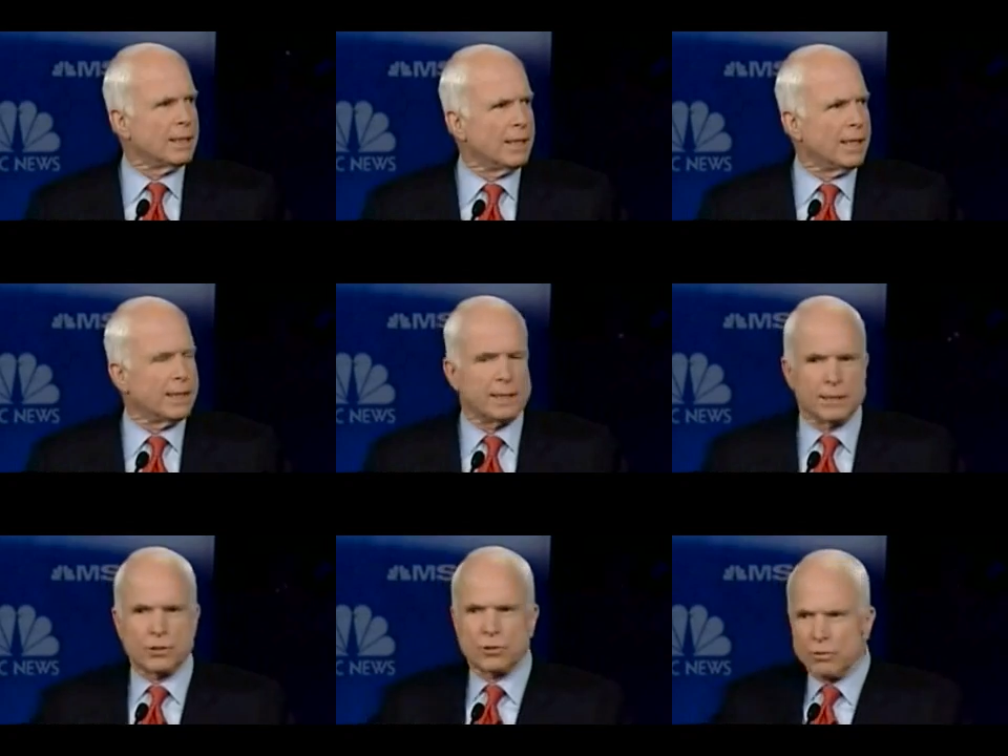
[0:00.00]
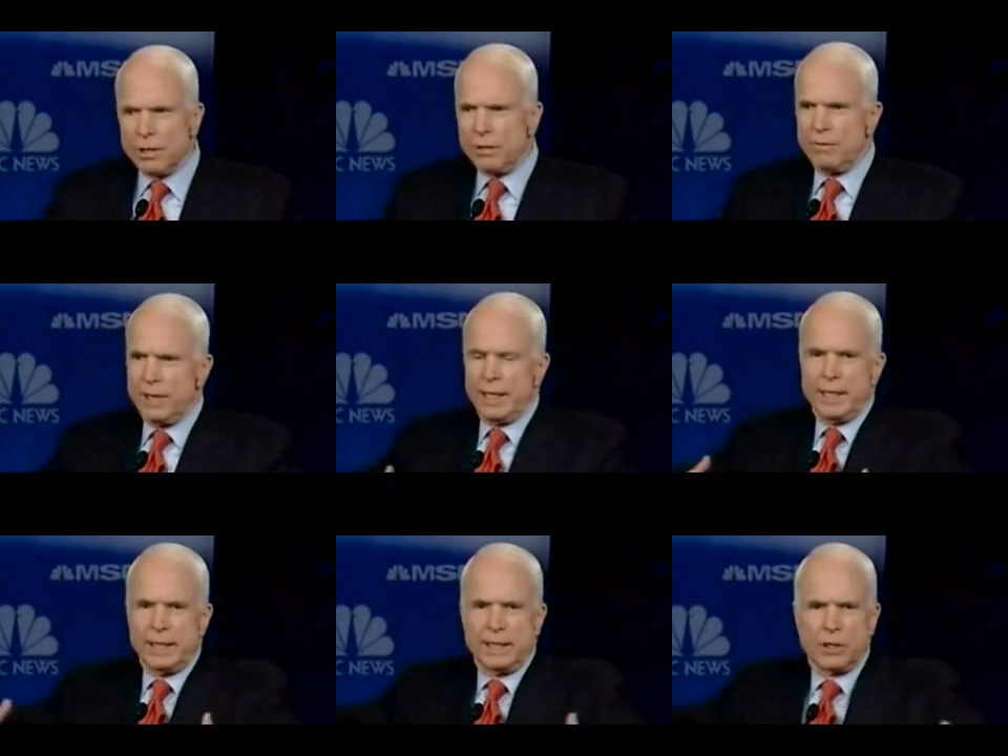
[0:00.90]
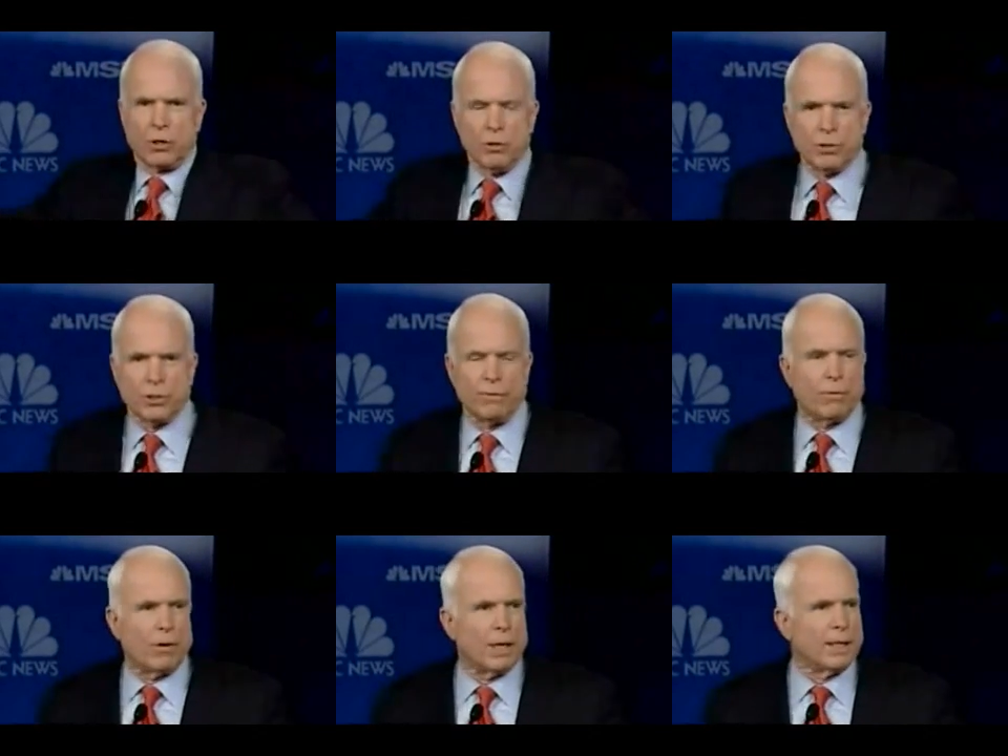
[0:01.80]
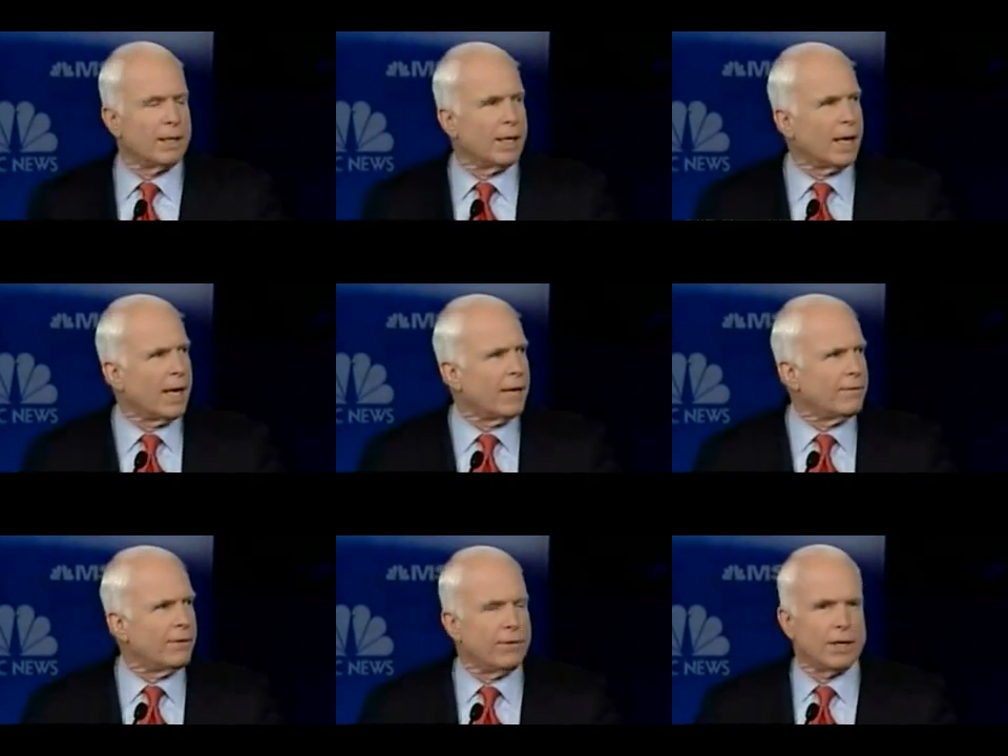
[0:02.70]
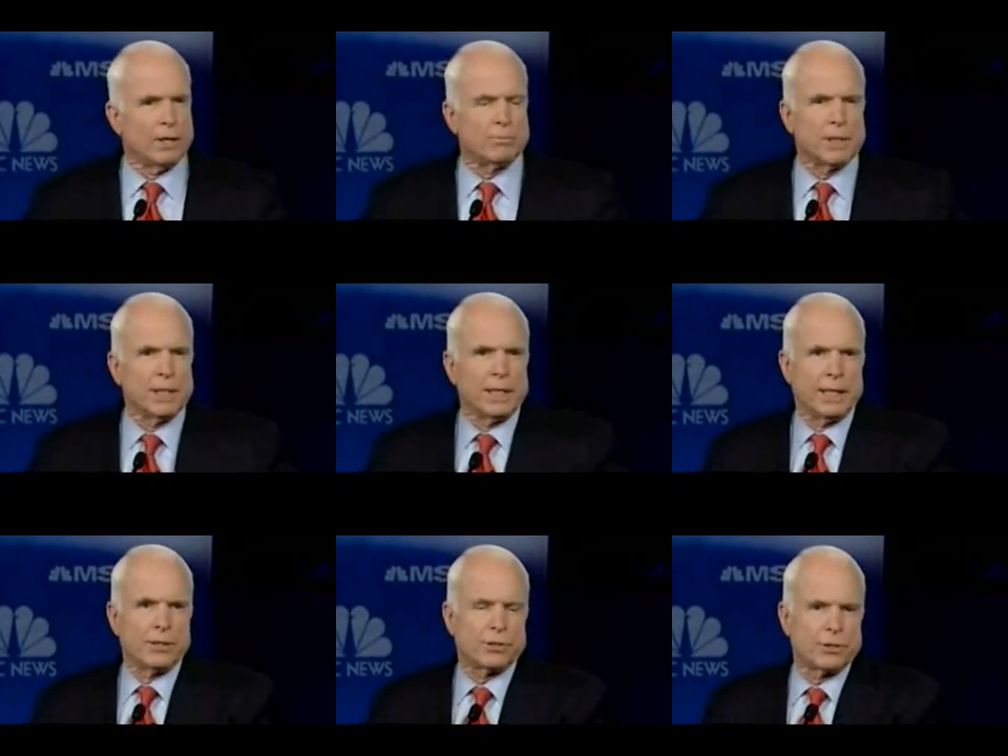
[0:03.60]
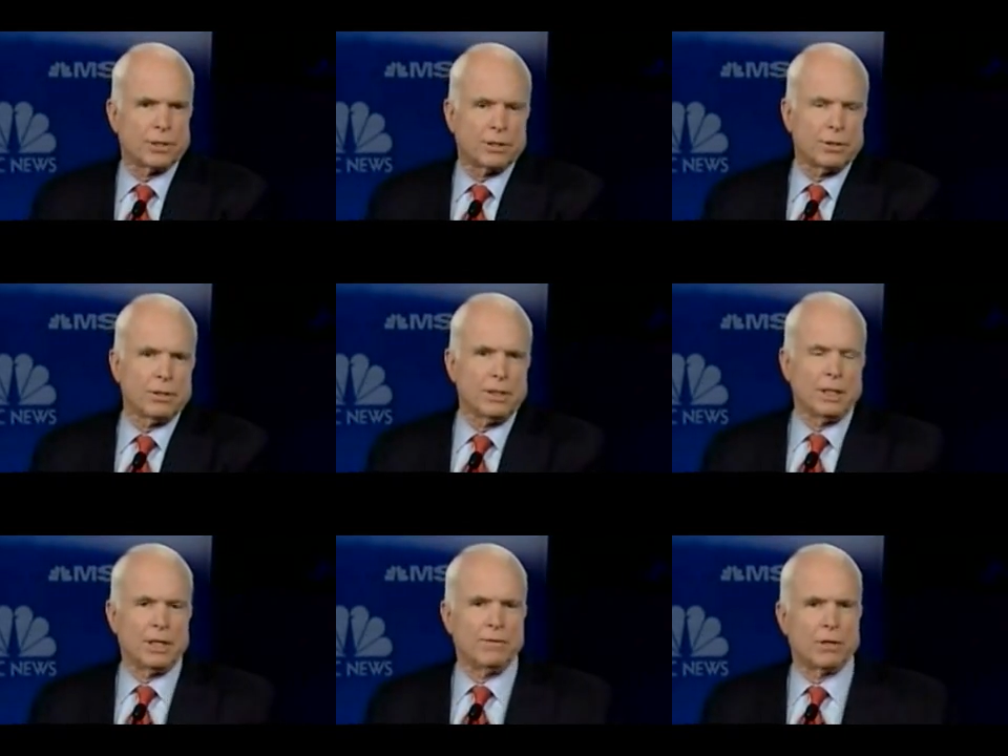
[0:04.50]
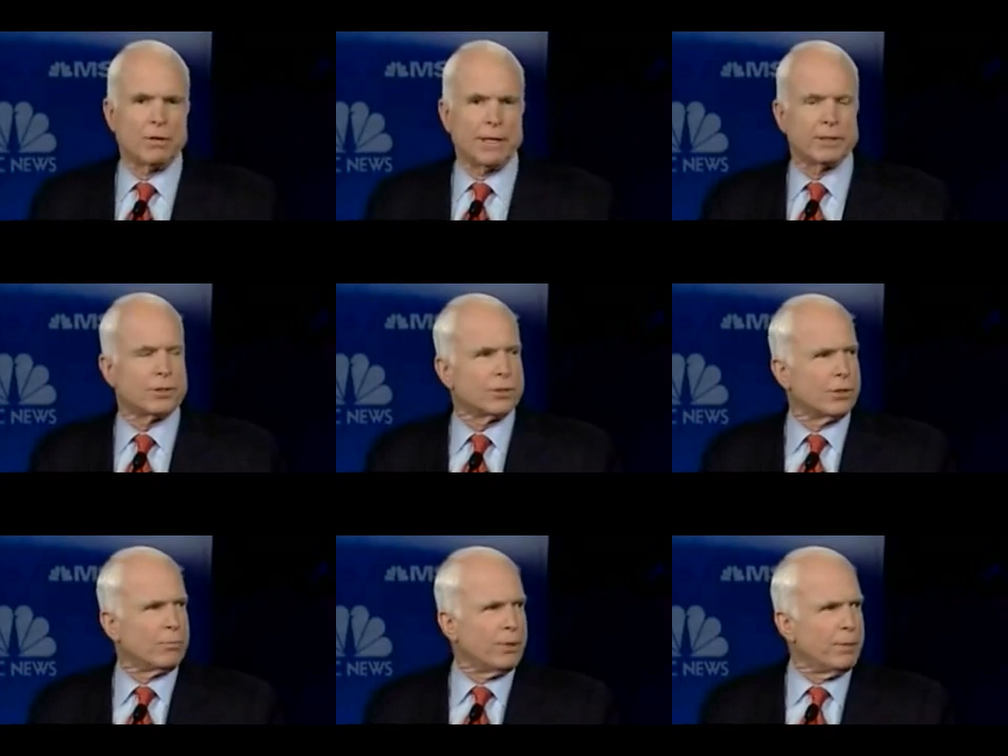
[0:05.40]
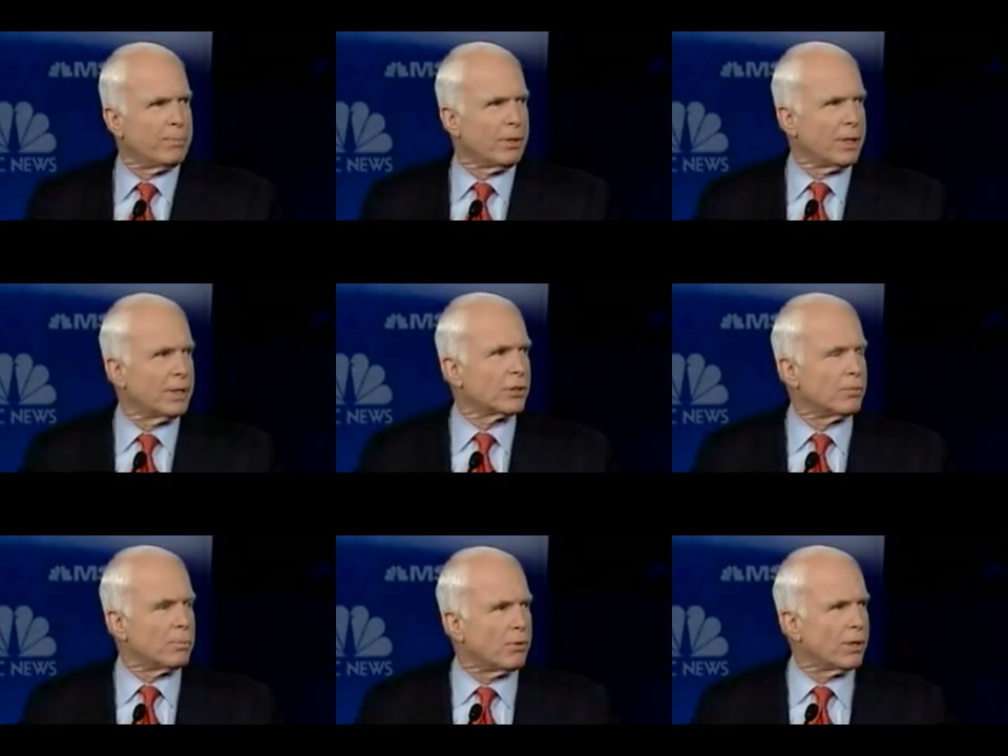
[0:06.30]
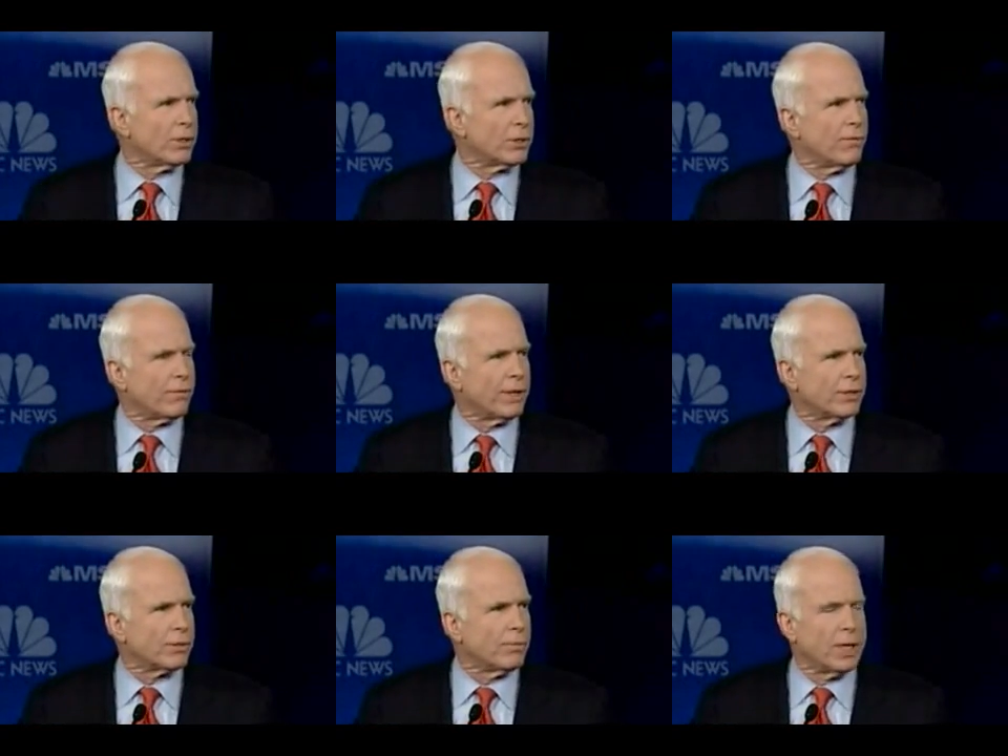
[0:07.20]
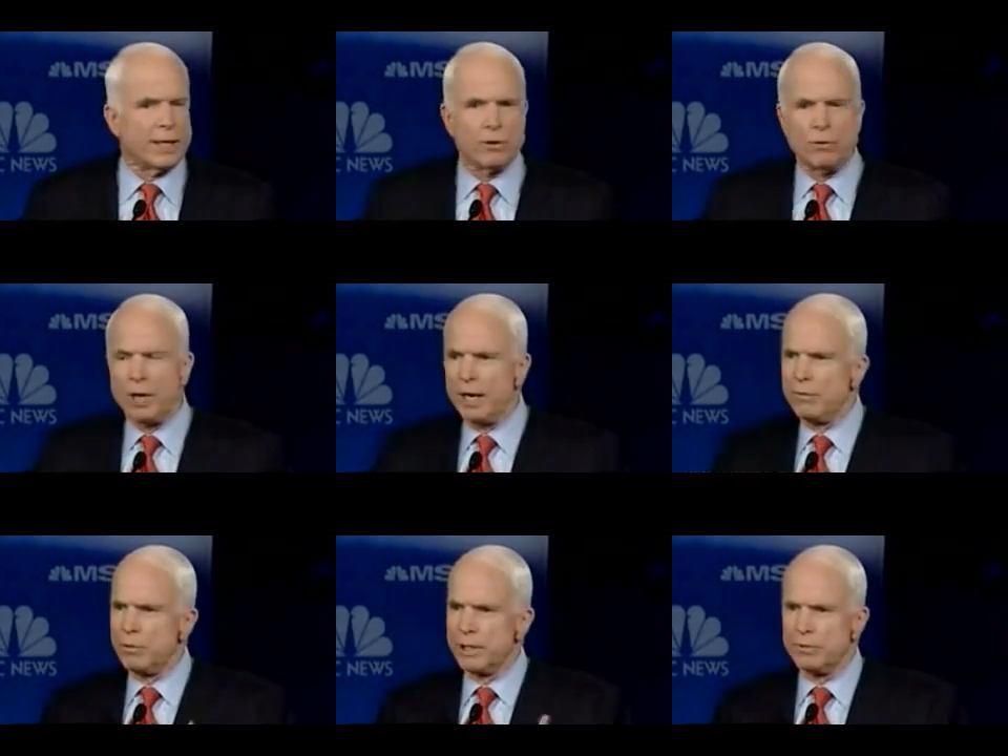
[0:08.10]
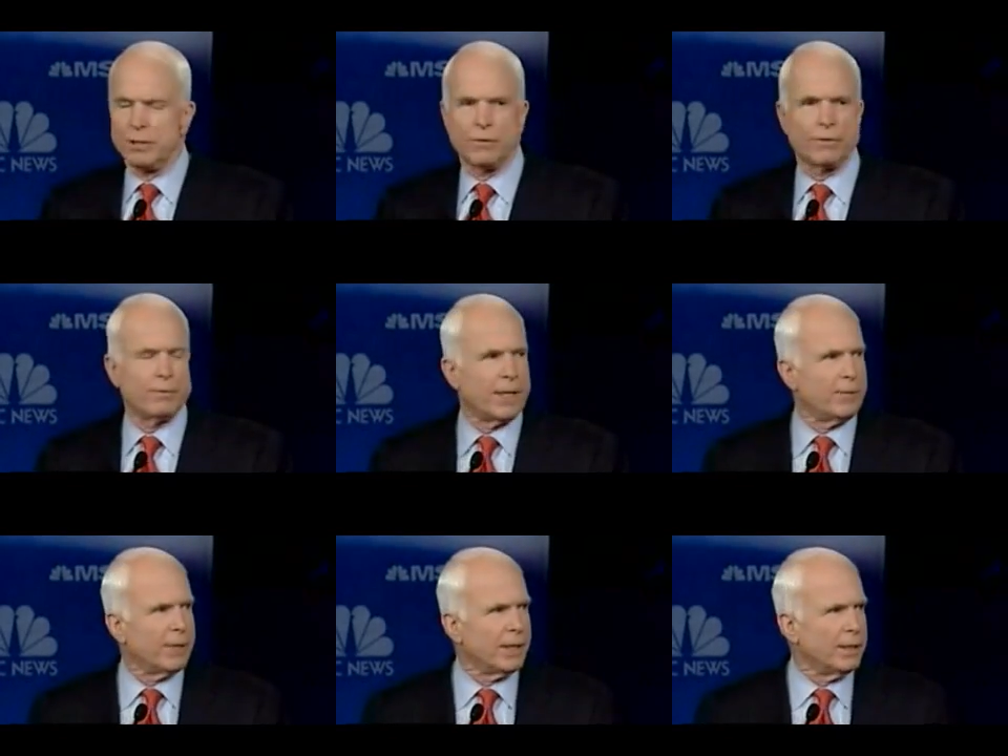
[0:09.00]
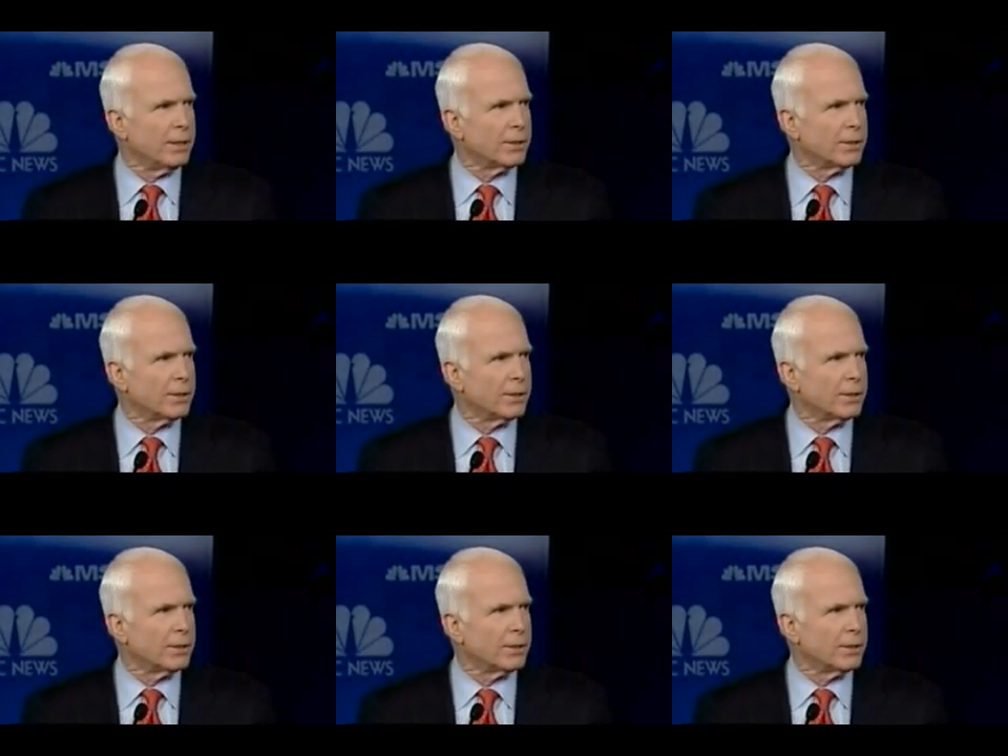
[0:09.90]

that is sort of an inclusive one that I have developed, a circle of acquaintances and people that are supporters and friends of mine who I've worked with for many, many years.